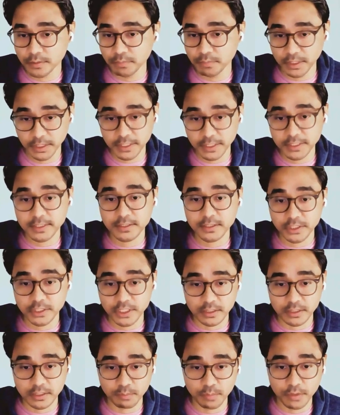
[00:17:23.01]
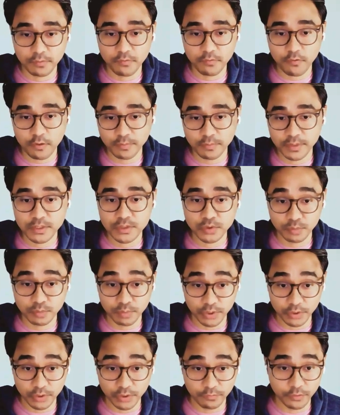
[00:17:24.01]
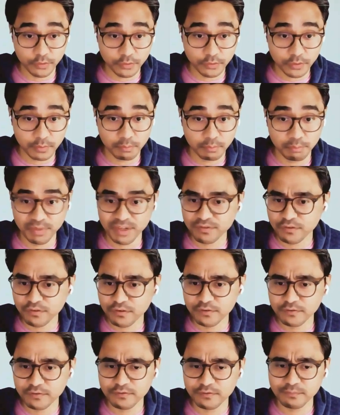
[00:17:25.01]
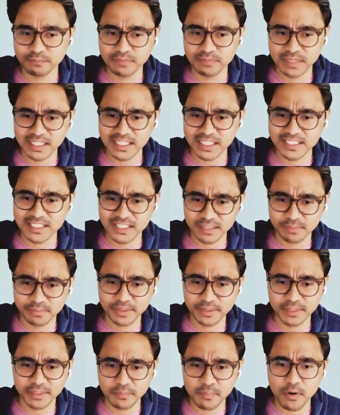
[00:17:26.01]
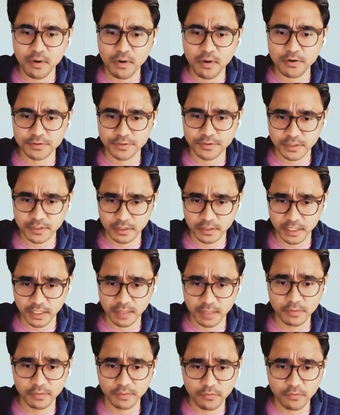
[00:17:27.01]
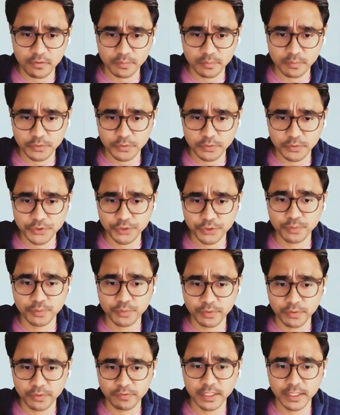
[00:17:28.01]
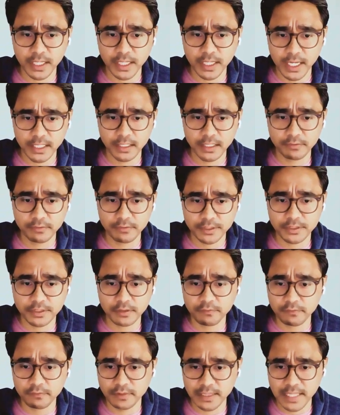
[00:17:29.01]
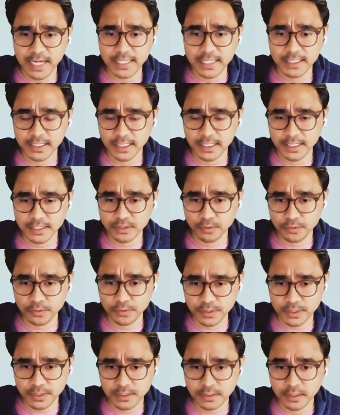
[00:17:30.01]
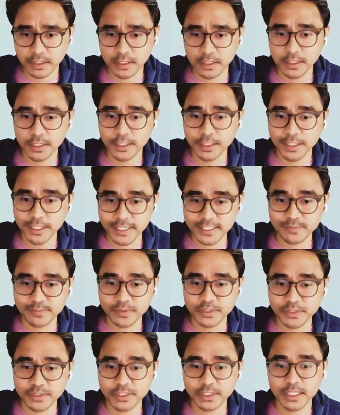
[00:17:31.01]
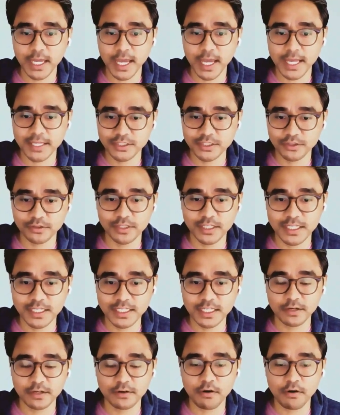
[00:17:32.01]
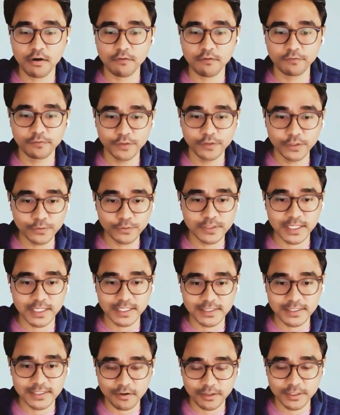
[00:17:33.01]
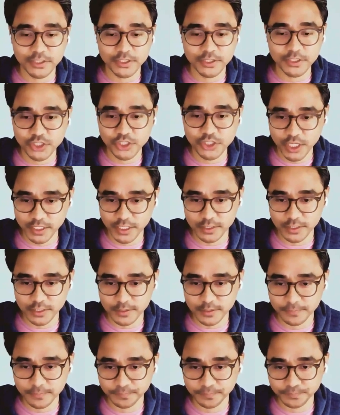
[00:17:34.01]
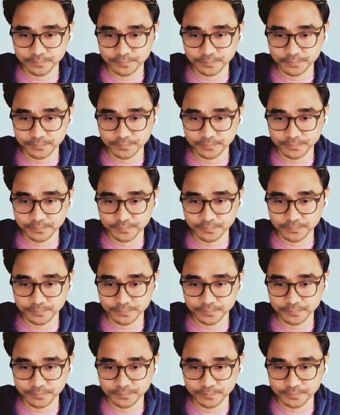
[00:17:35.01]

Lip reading: Medications such as metformin should be reviewed. Metformin is typically paused the day before the procedure to prevent any risk of lactic acidosis, especially as your intake of fluids and solid changes.